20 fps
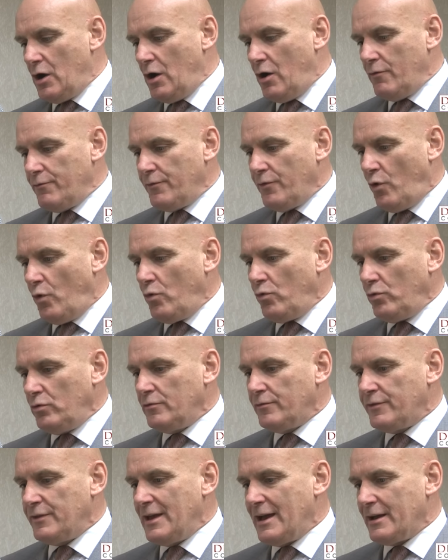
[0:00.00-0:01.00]
Of all
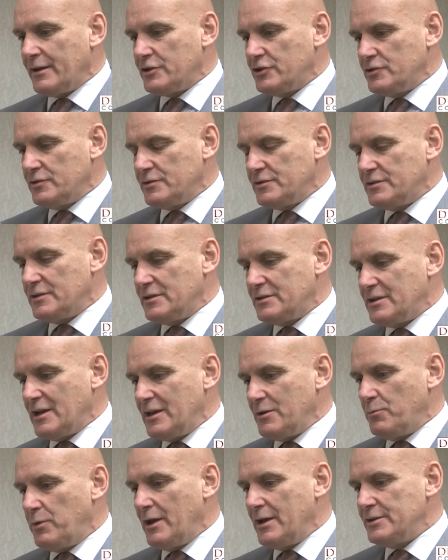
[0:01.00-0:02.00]
of the actions that
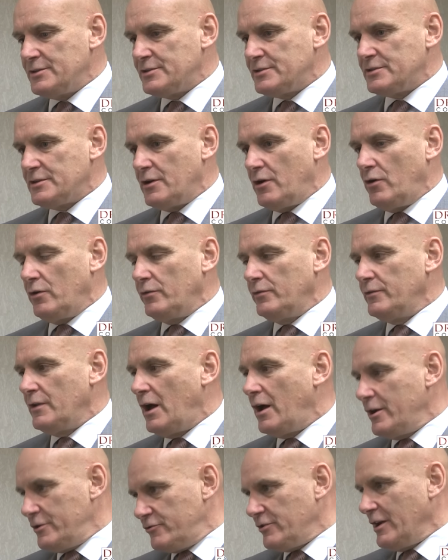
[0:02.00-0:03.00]
take place on the
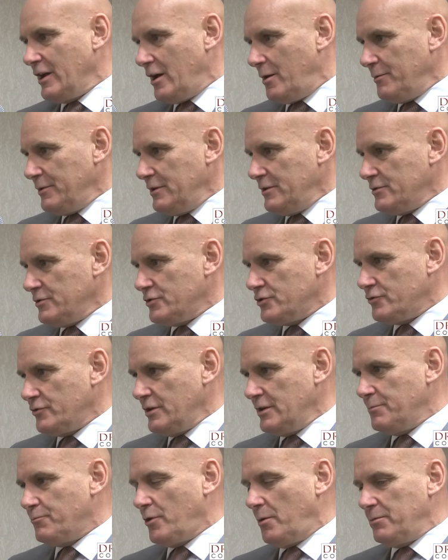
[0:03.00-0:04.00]
hydrocarbon
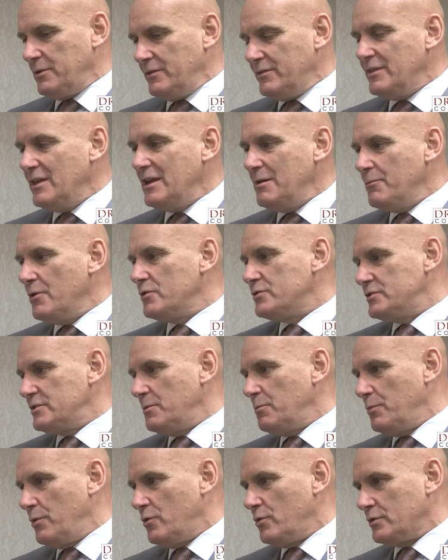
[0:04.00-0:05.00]
industry, probably the most
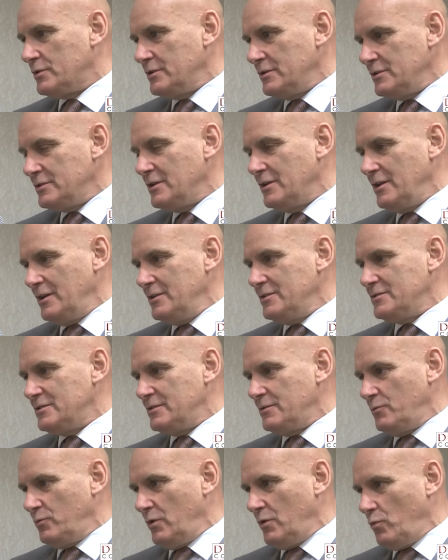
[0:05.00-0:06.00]
important
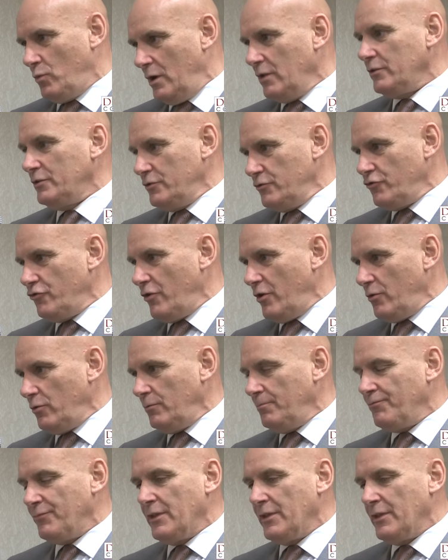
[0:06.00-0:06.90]
is well control.